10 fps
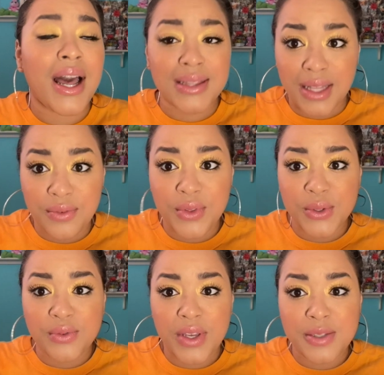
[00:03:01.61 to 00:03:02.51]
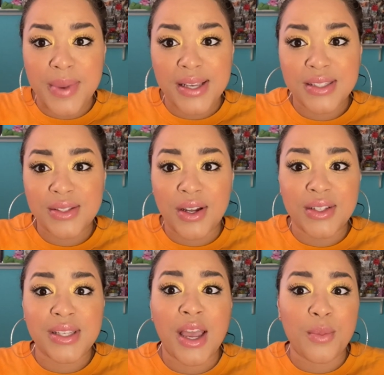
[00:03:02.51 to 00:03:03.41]
I love those face masks.
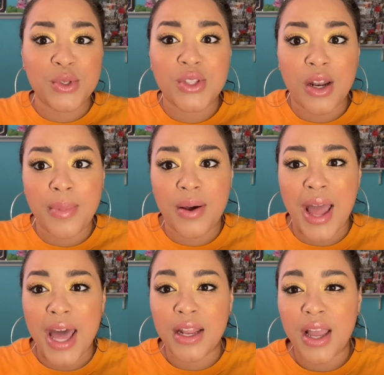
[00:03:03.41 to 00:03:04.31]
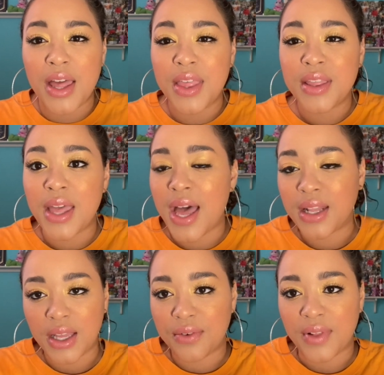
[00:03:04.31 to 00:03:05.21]
Honestly, I almost thought about adding, I think they
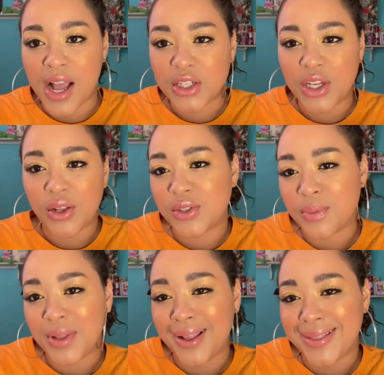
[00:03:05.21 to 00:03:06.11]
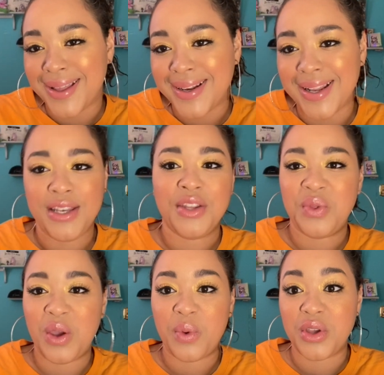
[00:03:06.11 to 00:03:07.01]
had like a flash sale or something like that
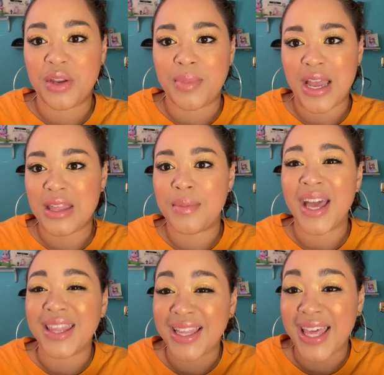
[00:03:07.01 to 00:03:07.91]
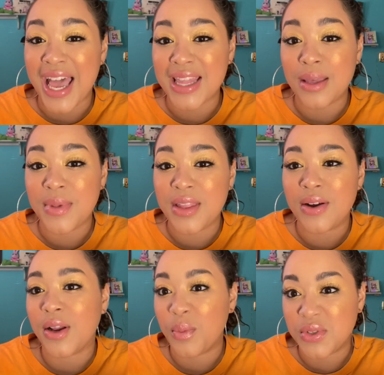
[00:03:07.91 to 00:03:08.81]
and like where you can buy them. I think they had them in
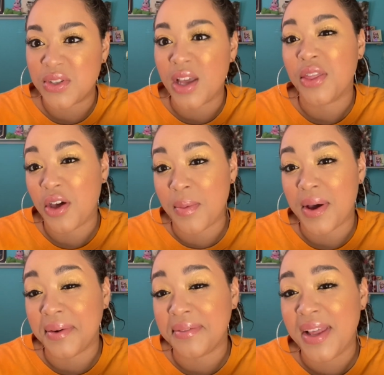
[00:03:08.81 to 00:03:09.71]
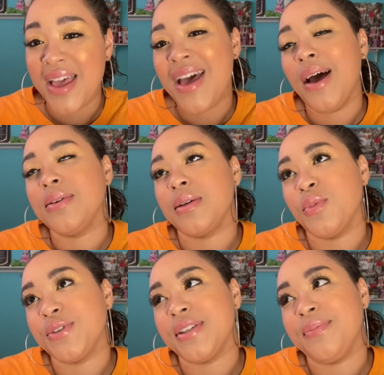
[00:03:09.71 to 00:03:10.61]
there and I almost, I thought about it. I was like,
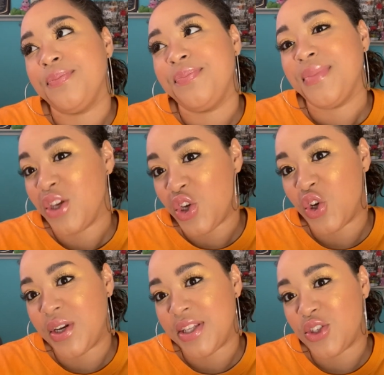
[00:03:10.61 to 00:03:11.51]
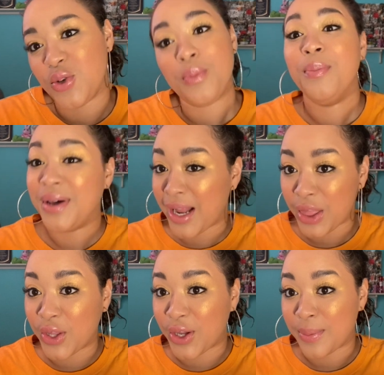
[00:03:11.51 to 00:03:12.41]
Marissa, you don't need to, but I
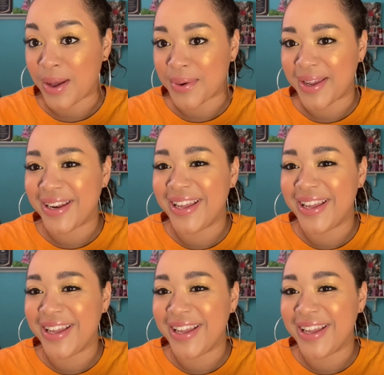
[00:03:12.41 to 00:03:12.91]
thought about it.